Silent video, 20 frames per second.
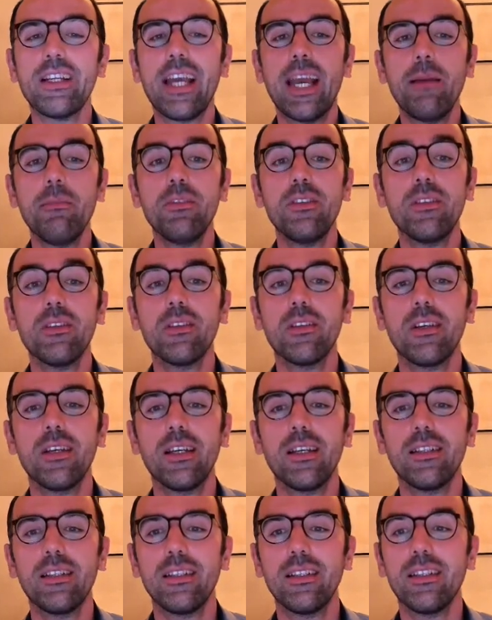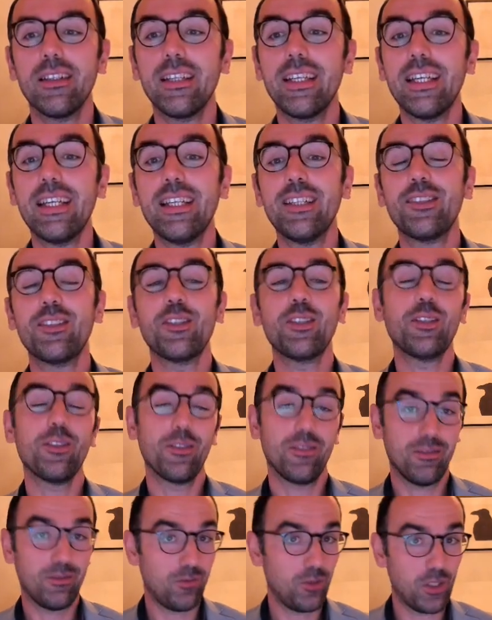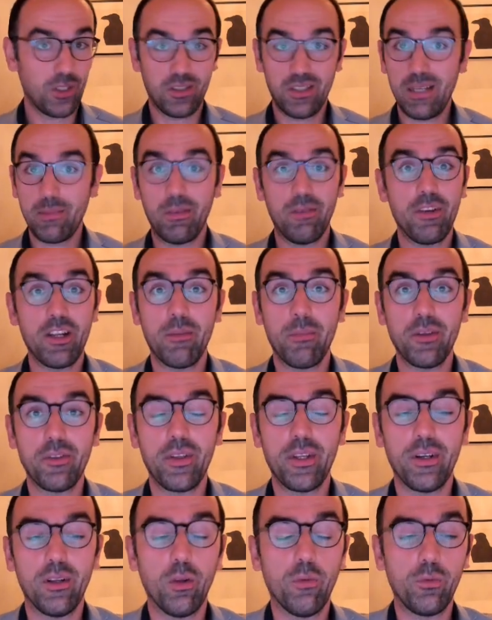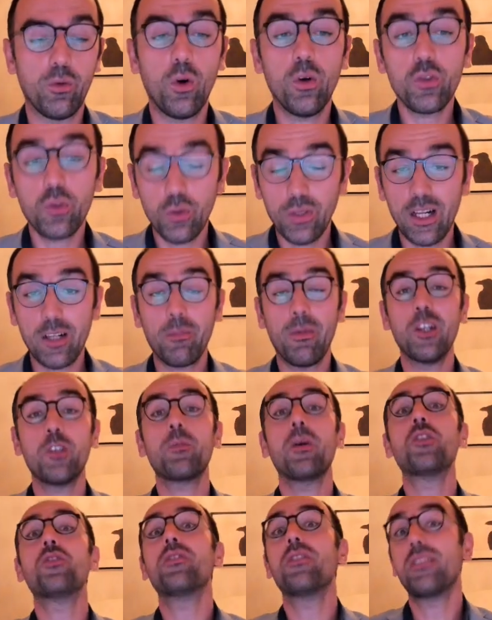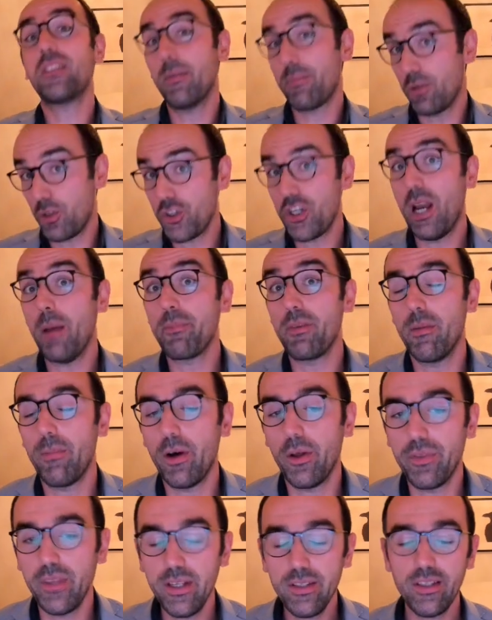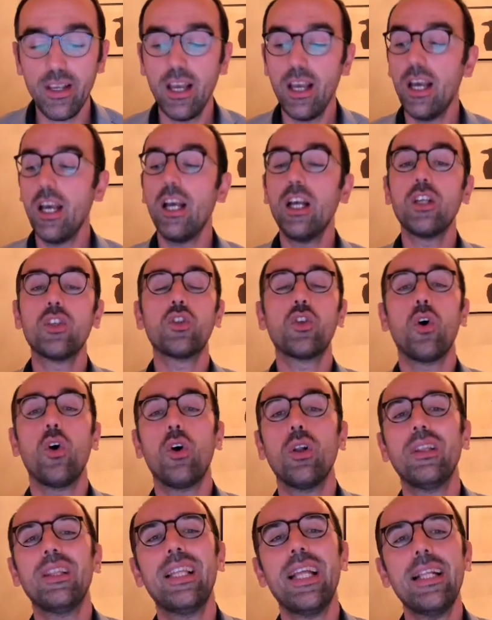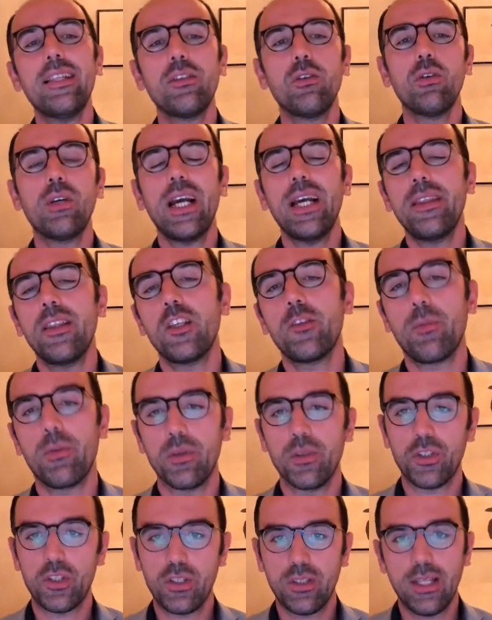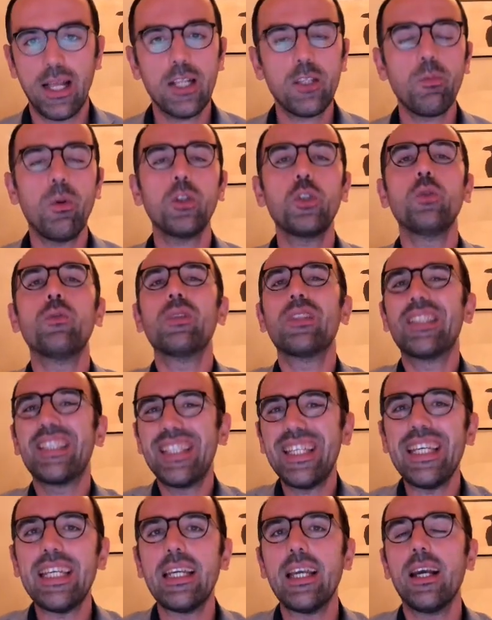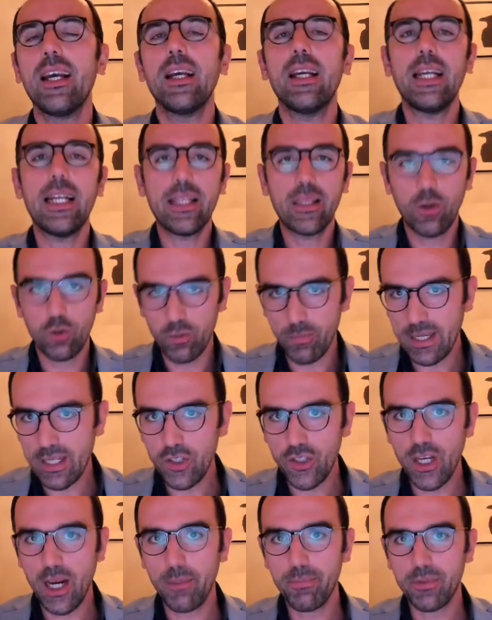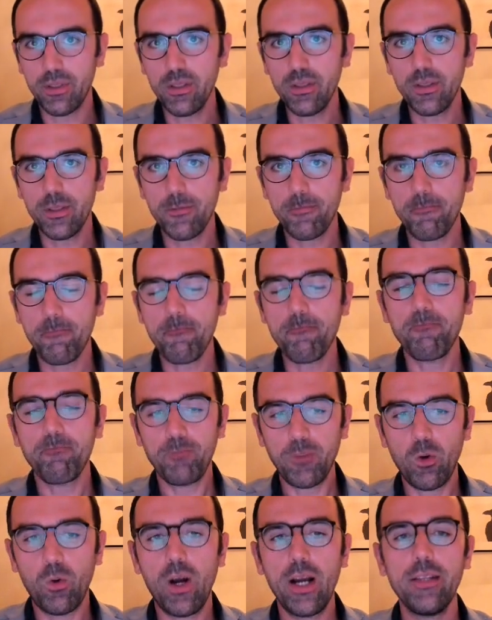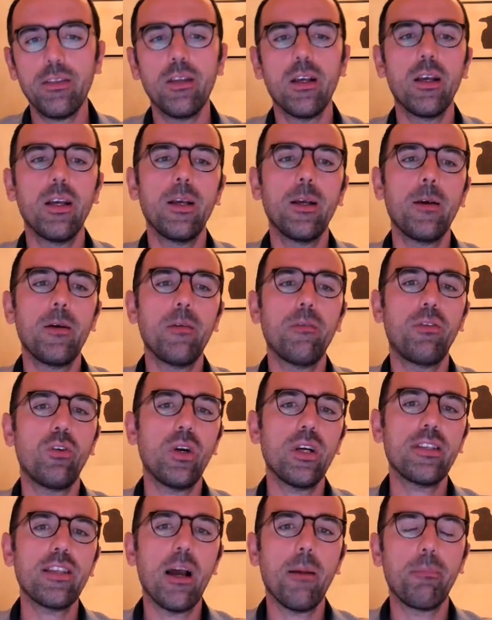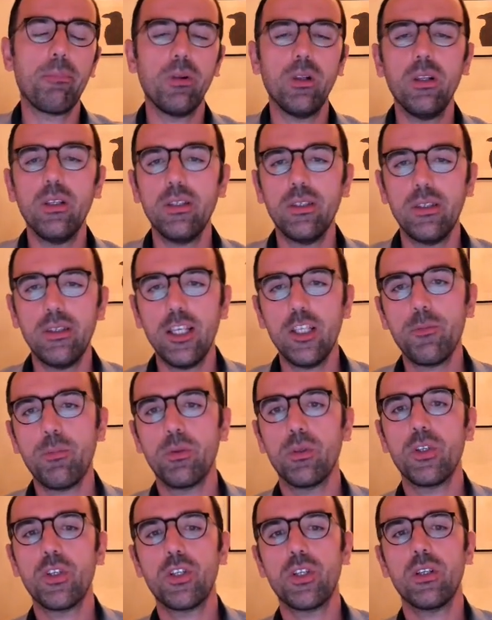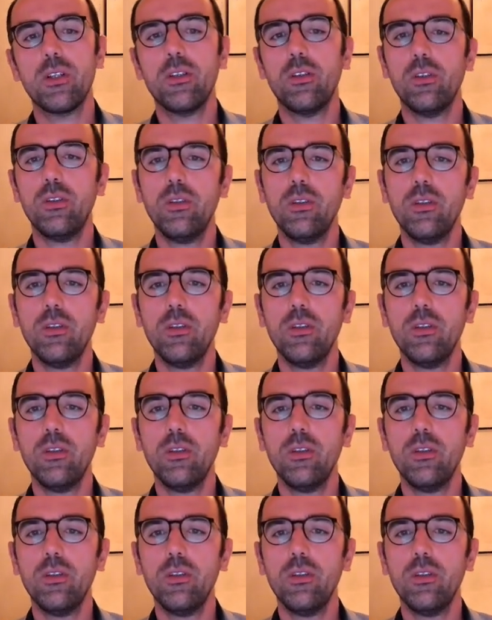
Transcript: games is just simply winning material, of course. So there must be a separate chapter about this. So let's look at this position. That's what you will see in those main chapters, right? For example, this position